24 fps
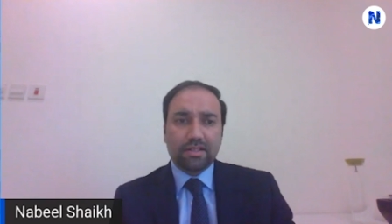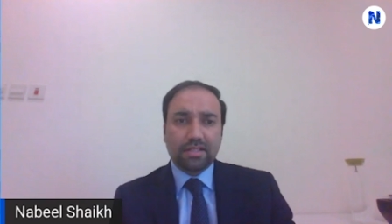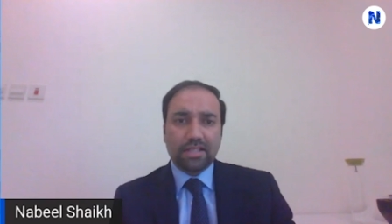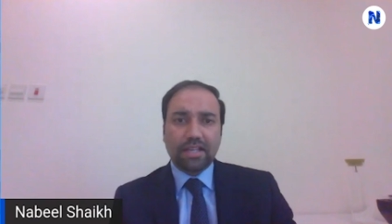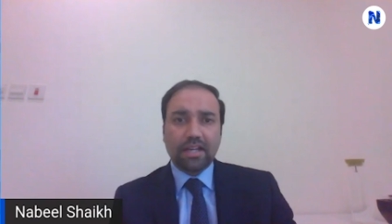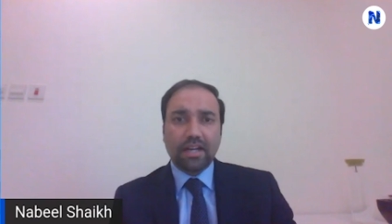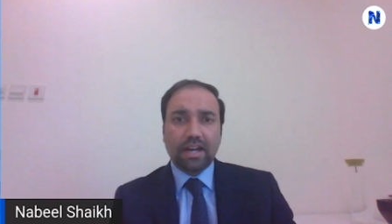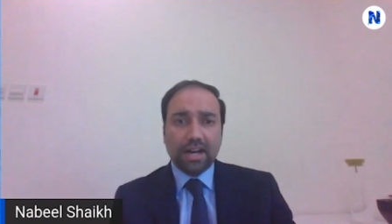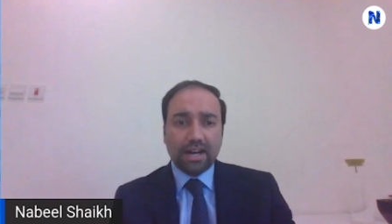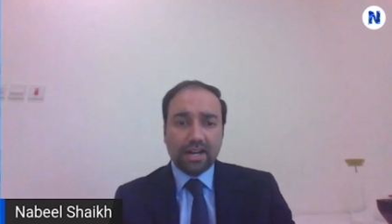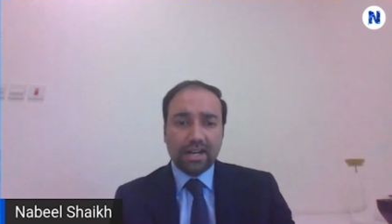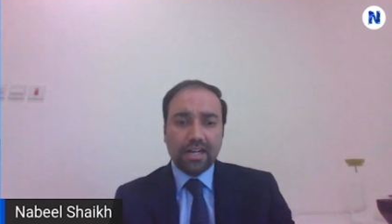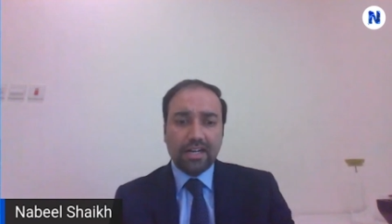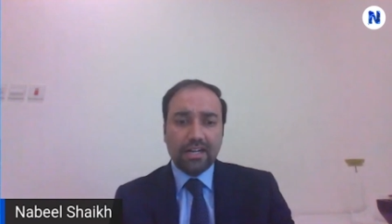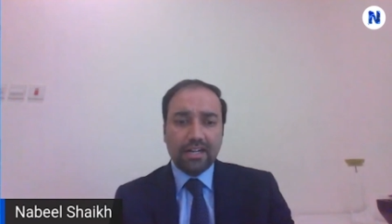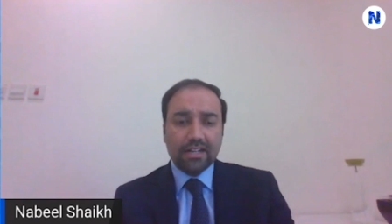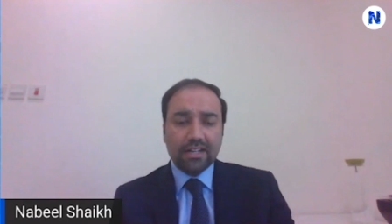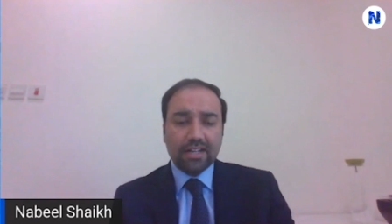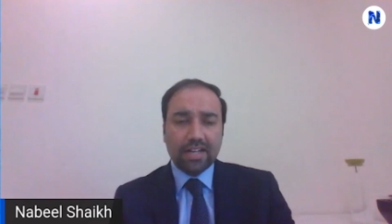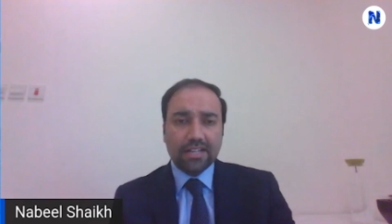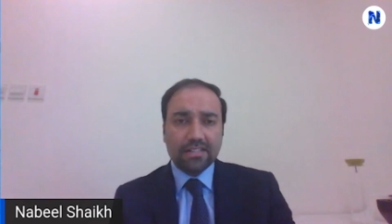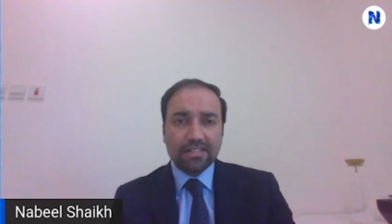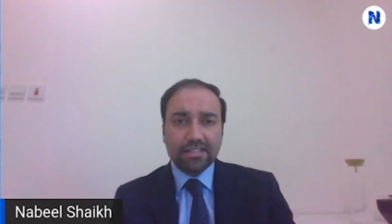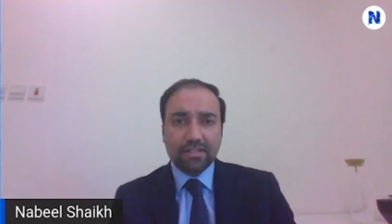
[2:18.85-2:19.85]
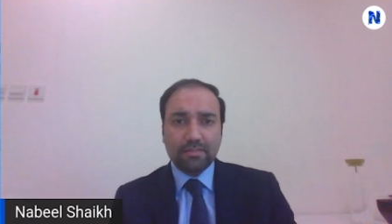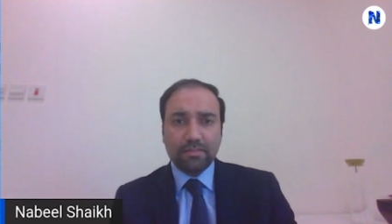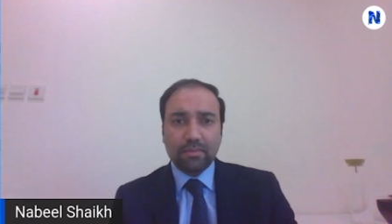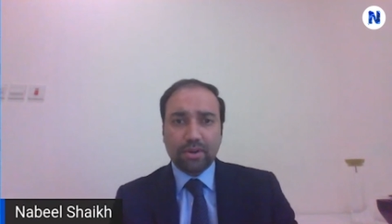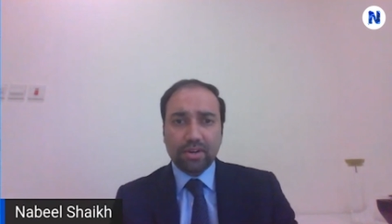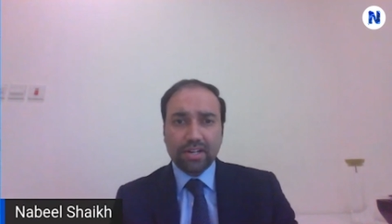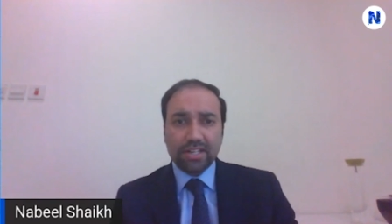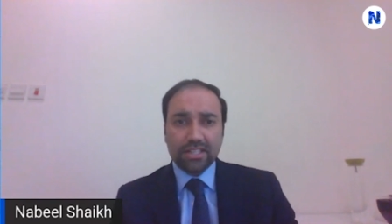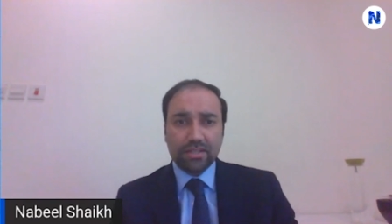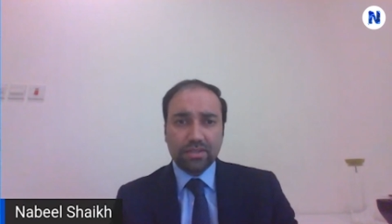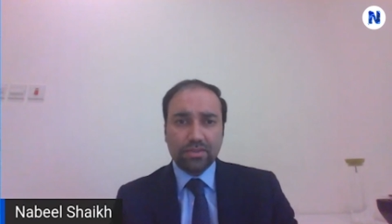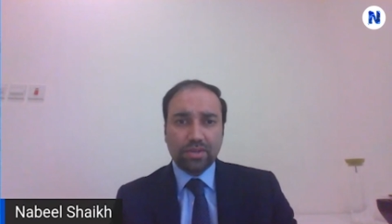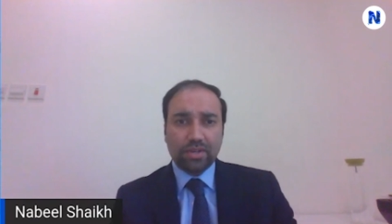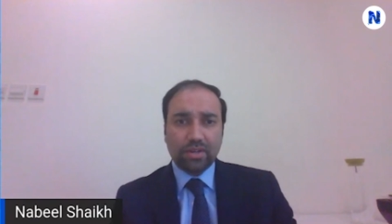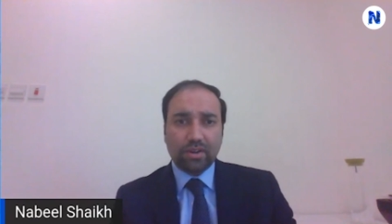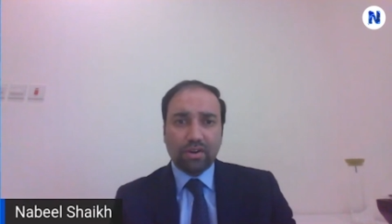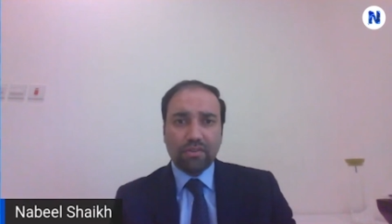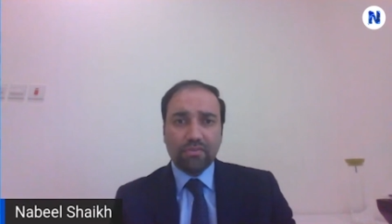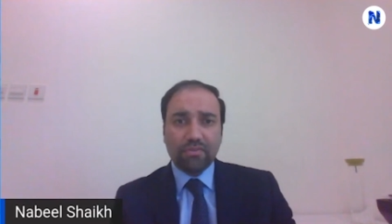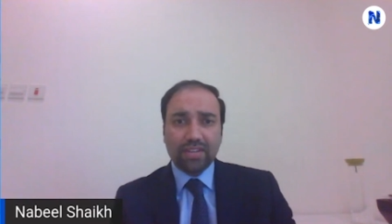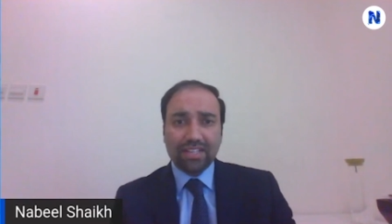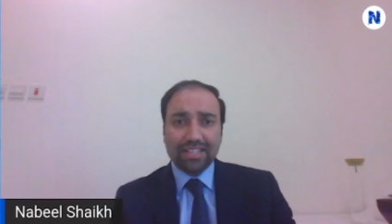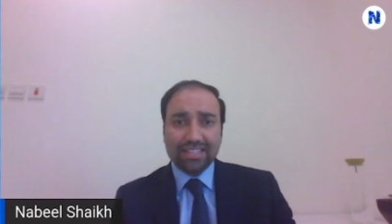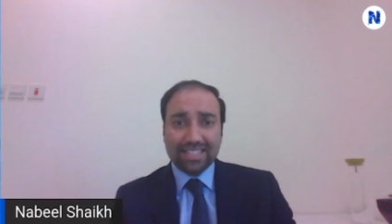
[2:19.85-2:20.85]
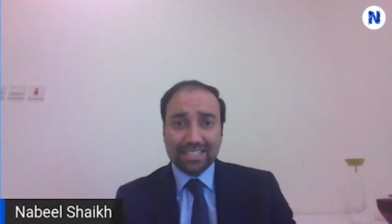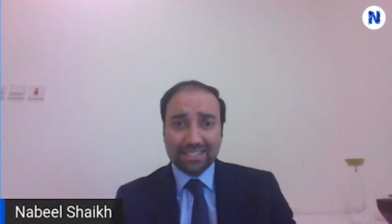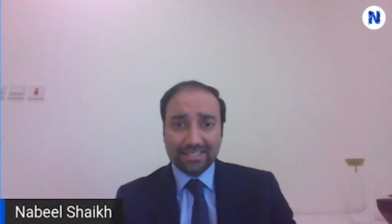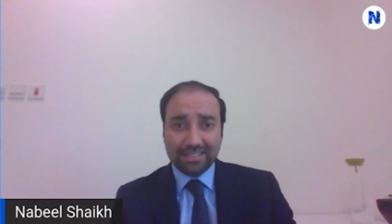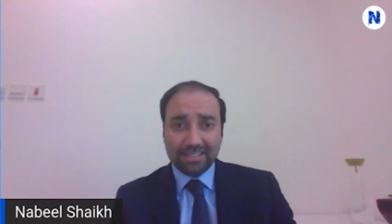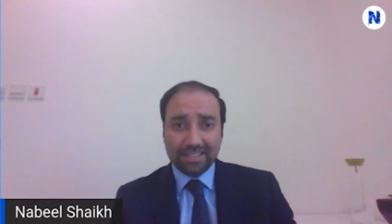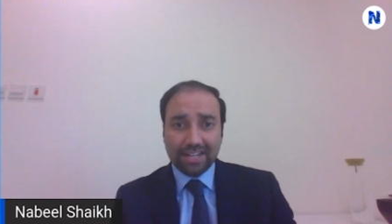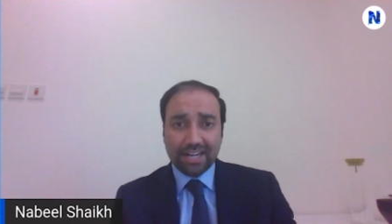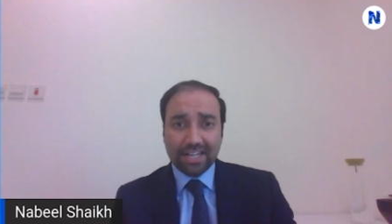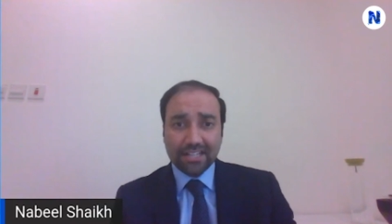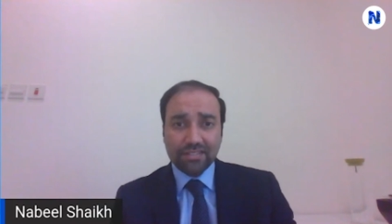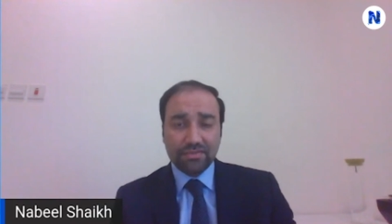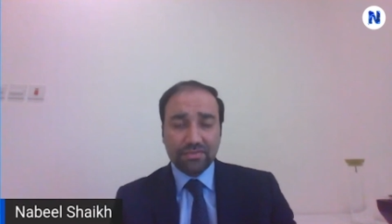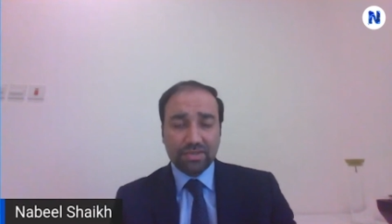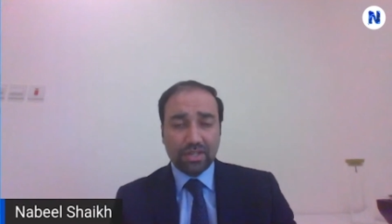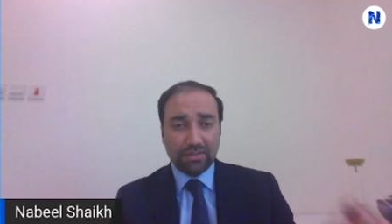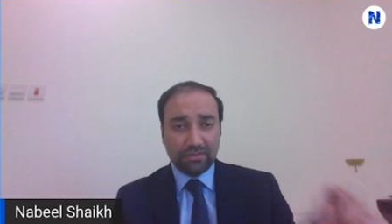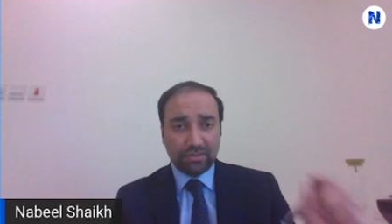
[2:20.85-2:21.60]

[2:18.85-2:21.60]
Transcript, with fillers: there are international bodies who are offering these grants.